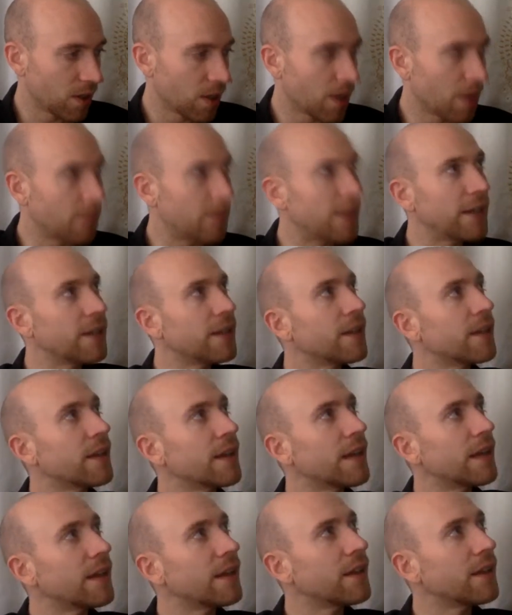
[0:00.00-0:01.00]
I mean,
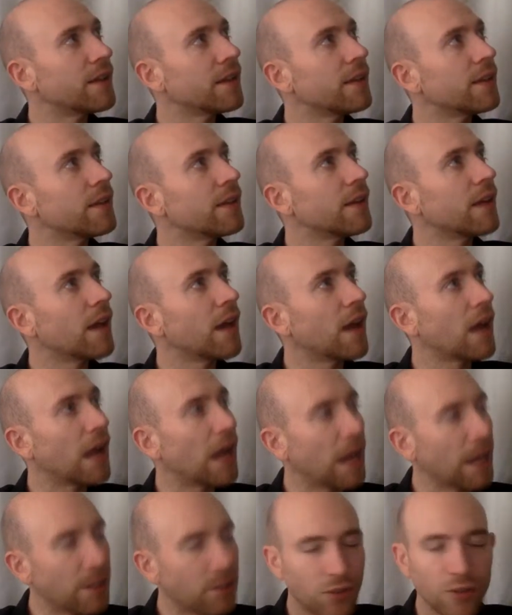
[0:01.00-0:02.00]

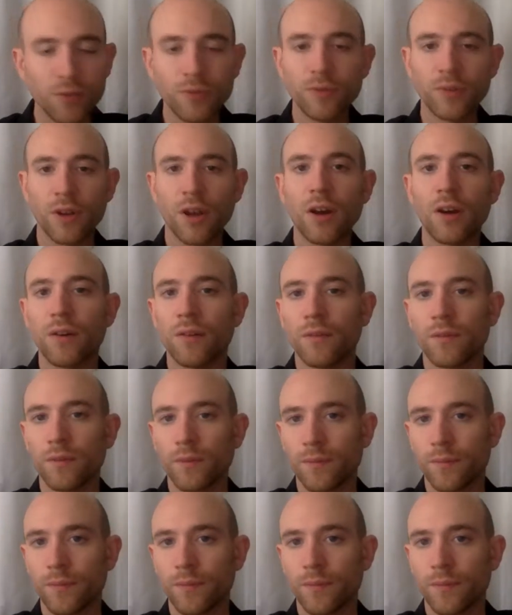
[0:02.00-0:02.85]
I do know,